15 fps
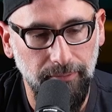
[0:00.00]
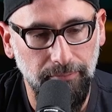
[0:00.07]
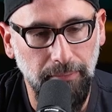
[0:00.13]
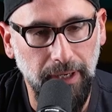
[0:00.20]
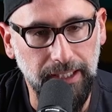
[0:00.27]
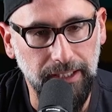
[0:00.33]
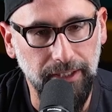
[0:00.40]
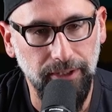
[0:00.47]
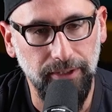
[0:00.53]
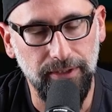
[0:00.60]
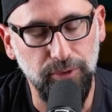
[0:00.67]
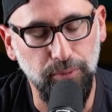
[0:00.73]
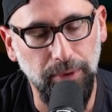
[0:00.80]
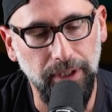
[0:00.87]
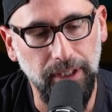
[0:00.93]
my year
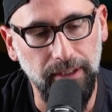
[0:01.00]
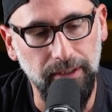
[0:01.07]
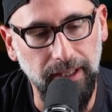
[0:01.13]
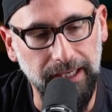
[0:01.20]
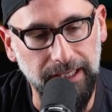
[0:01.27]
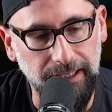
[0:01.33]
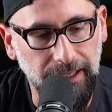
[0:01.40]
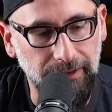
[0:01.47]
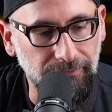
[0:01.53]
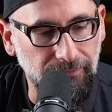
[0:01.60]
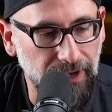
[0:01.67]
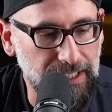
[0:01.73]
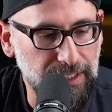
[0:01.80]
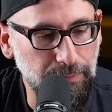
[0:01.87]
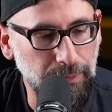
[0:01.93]
has been like
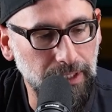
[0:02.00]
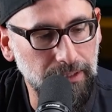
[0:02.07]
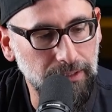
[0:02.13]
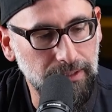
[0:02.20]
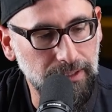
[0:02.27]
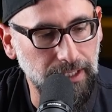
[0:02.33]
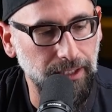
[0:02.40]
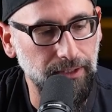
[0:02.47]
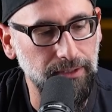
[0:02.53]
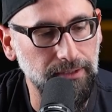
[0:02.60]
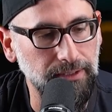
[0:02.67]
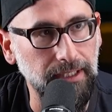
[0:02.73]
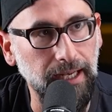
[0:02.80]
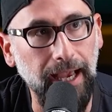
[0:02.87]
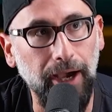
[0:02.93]
investment,
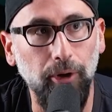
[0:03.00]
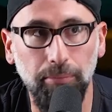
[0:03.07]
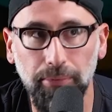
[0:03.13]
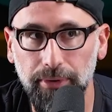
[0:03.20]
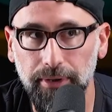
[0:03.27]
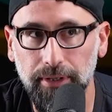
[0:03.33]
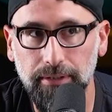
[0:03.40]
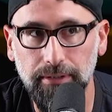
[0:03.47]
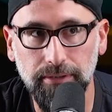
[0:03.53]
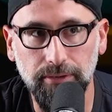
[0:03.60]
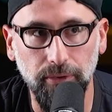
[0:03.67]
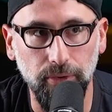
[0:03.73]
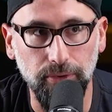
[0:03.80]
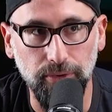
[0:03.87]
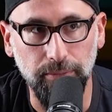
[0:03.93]
sales, and output.
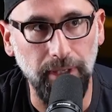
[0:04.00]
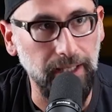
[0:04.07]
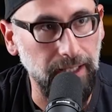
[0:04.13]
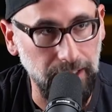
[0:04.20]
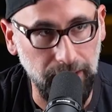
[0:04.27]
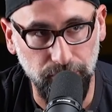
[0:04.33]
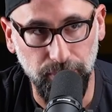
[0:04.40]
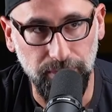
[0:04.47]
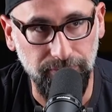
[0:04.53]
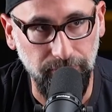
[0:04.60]
So those are my like 3